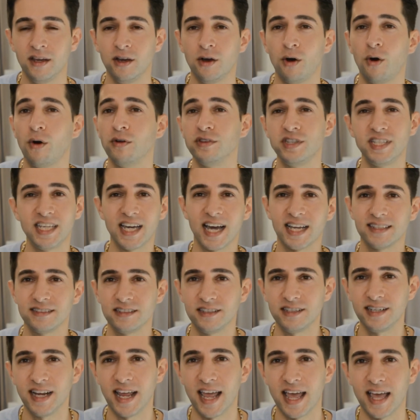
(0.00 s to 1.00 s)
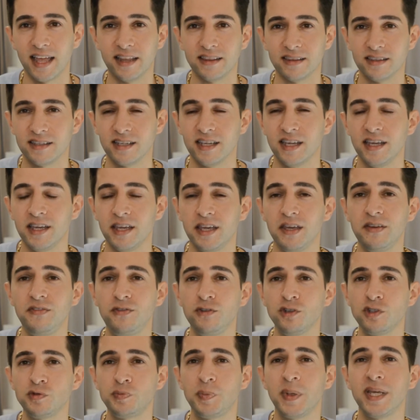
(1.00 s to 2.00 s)
On the other hand, if
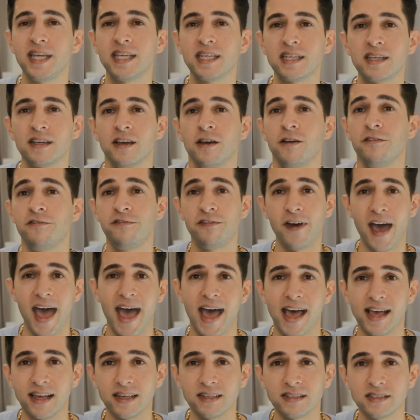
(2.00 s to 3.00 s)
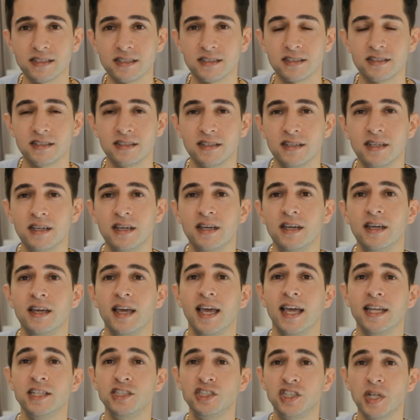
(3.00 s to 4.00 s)
you speak fast
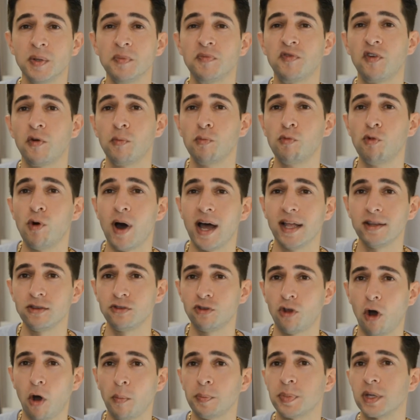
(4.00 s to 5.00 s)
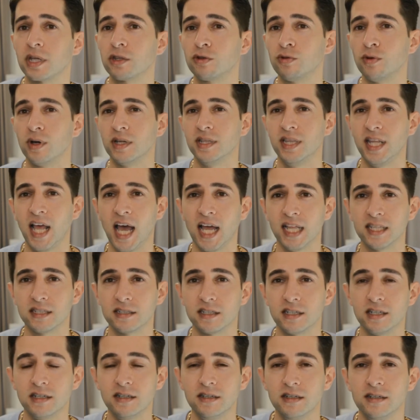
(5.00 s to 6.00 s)
and jump from one topic to
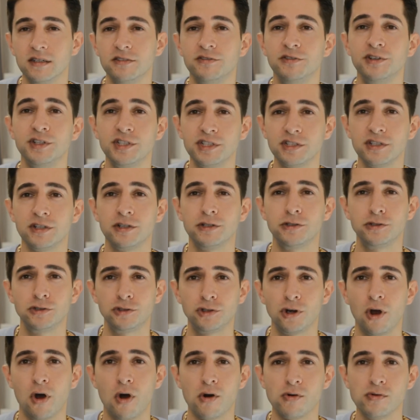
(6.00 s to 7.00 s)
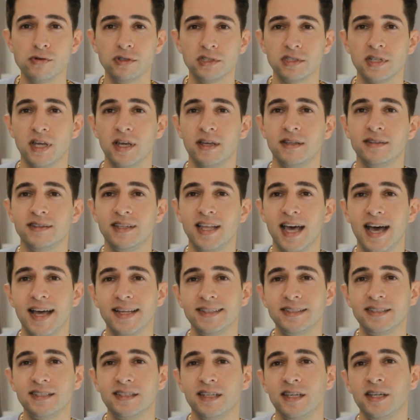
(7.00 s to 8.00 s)
another, research shows
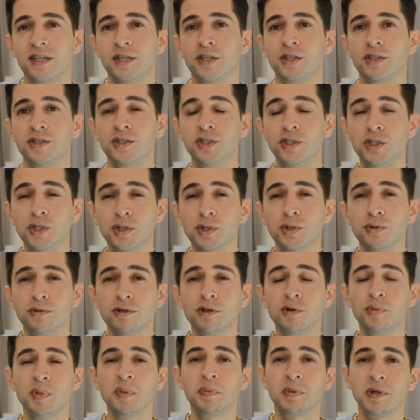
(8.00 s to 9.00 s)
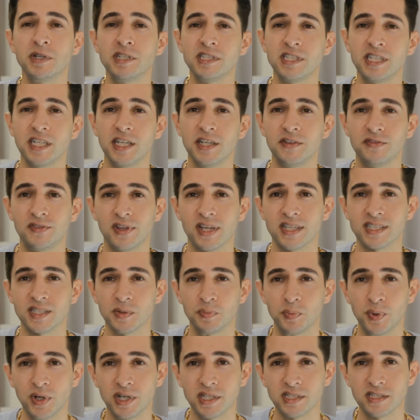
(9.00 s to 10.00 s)
that you will be perceived as a
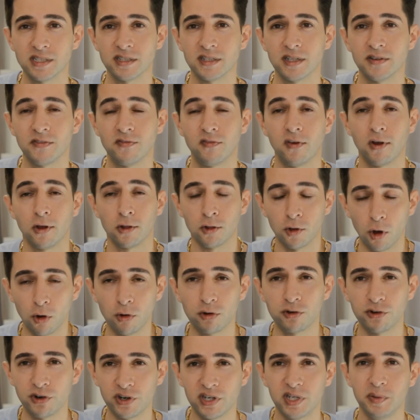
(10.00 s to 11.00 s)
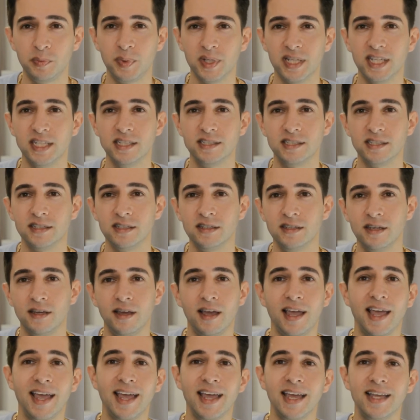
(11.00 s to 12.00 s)
person of low credibility
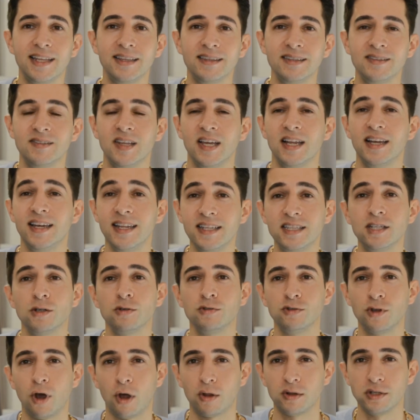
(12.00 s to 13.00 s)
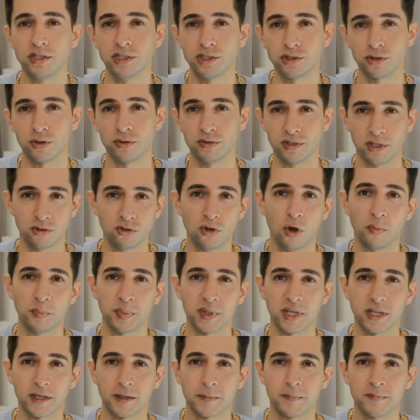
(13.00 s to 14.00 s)
and little knowledge on the
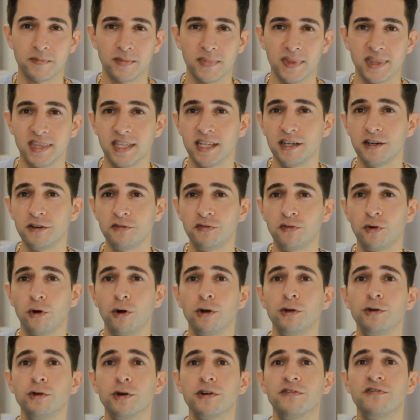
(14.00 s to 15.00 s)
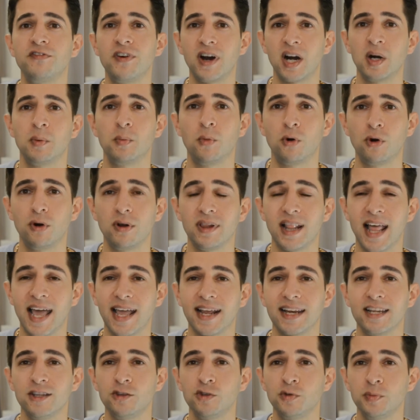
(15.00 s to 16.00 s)
topic. Therefore, you're far more
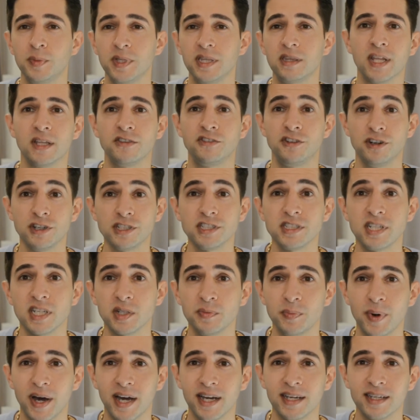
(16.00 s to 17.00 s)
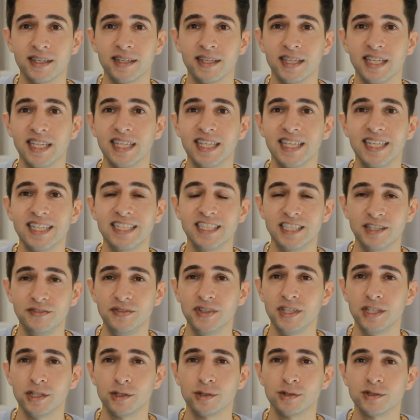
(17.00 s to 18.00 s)
likely to be trusted by
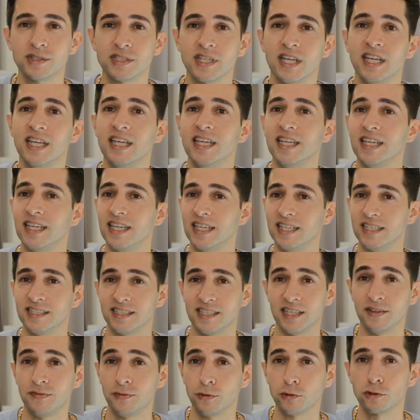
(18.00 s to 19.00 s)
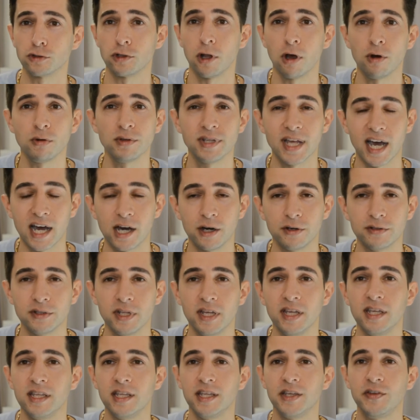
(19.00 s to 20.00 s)
individuals if you slow down,
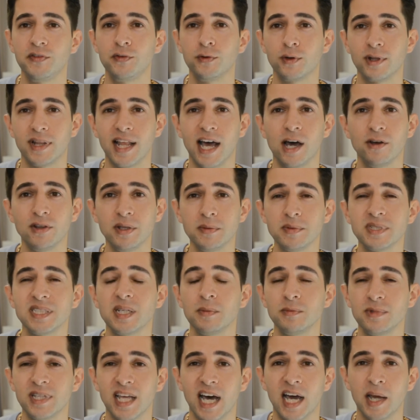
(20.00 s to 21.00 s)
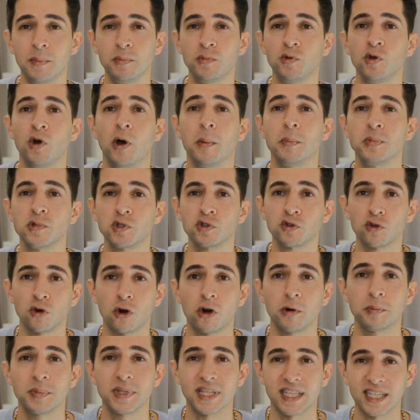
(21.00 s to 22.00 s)
if you allow them some time to
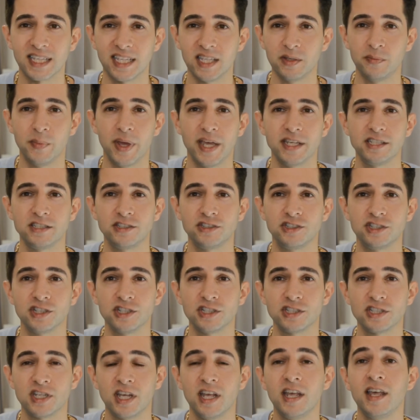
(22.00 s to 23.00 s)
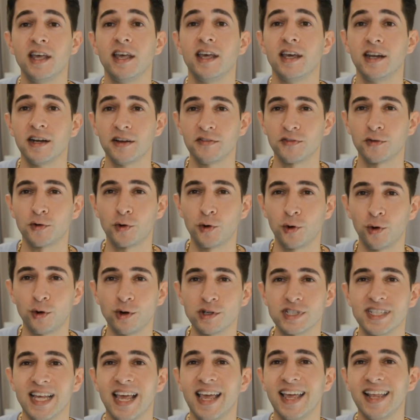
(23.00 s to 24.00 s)
absorb the key messages, and of
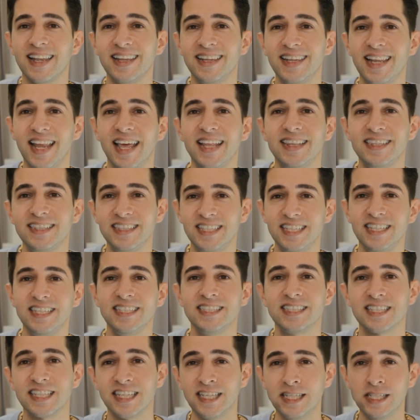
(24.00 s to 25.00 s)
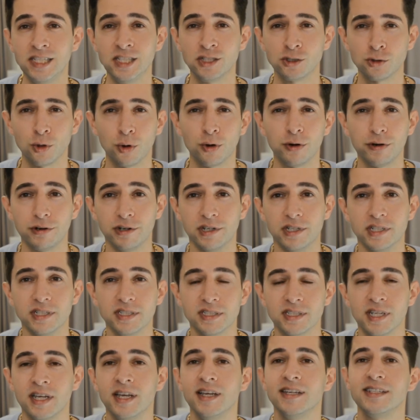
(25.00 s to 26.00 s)
course, let these key
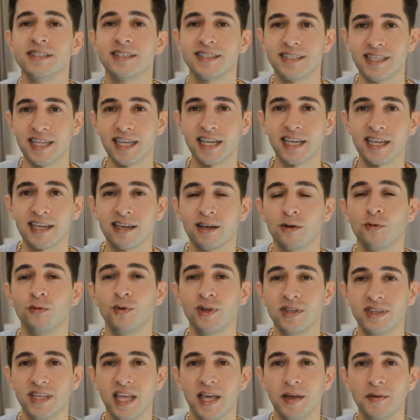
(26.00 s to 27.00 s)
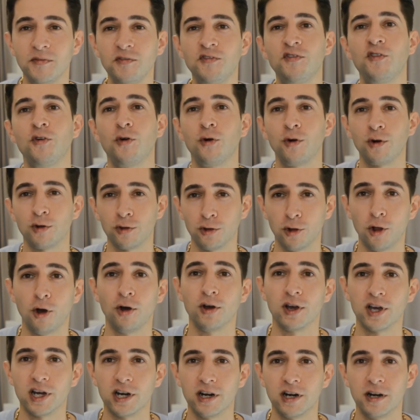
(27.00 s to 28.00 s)
stories stick with them for
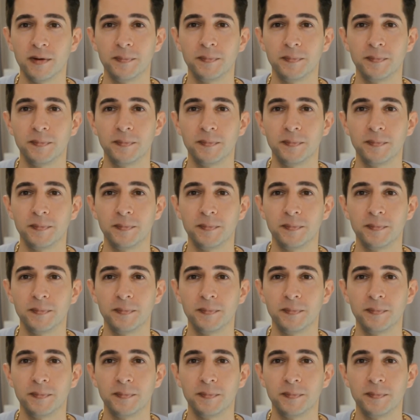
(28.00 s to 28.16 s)
longer.